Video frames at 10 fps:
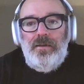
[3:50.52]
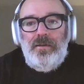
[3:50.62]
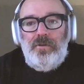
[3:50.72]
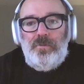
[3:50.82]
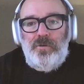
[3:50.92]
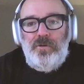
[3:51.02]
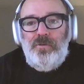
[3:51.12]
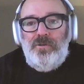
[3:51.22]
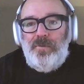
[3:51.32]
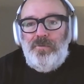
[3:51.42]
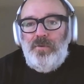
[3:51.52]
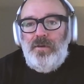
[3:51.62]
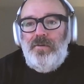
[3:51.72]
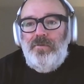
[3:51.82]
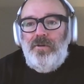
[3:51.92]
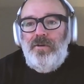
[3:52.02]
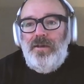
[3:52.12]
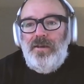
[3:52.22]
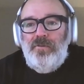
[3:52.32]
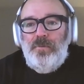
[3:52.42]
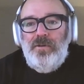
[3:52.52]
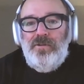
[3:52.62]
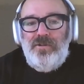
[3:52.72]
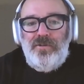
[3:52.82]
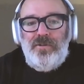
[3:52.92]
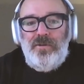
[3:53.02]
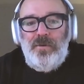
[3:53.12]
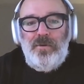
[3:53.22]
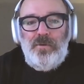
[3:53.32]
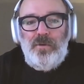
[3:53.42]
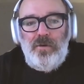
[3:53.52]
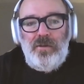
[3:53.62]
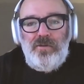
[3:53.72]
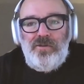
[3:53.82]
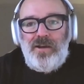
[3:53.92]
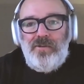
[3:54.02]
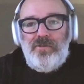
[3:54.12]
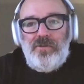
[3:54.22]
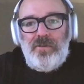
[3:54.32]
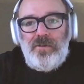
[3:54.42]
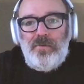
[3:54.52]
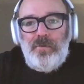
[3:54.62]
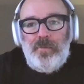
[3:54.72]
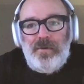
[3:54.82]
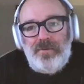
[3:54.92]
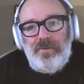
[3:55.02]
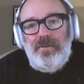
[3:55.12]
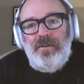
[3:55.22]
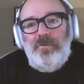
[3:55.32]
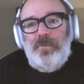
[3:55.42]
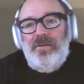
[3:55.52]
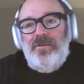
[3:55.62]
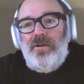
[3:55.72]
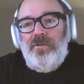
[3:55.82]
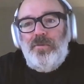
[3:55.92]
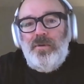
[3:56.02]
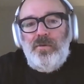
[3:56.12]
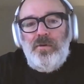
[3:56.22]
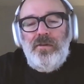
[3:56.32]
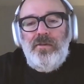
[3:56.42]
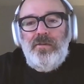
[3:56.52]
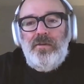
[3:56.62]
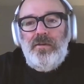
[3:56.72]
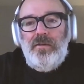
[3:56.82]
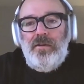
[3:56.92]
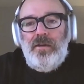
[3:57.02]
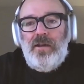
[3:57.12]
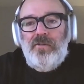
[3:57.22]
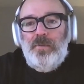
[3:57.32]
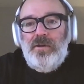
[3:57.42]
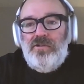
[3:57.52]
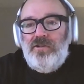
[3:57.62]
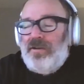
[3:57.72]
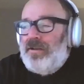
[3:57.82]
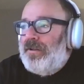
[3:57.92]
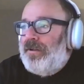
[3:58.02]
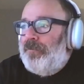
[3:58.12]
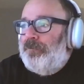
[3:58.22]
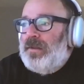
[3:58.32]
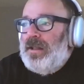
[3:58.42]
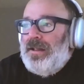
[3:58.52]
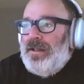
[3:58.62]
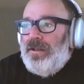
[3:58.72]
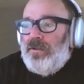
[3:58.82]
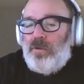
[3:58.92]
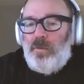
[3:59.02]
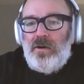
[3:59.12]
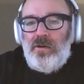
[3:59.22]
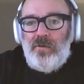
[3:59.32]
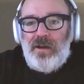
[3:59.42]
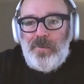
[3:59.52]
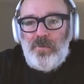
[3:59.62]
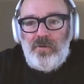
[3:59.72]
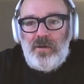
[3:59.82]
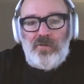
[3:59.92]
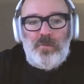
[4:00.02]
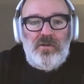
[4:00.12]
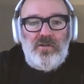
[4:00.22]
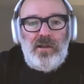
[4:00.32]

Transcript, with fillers: Yes, we do, James. We have our expedition. So we're not calling these challenges because that's a little bit that's been done. So we're calling these an, uh, an expedition. Um, so we're going to do an Amazon expedition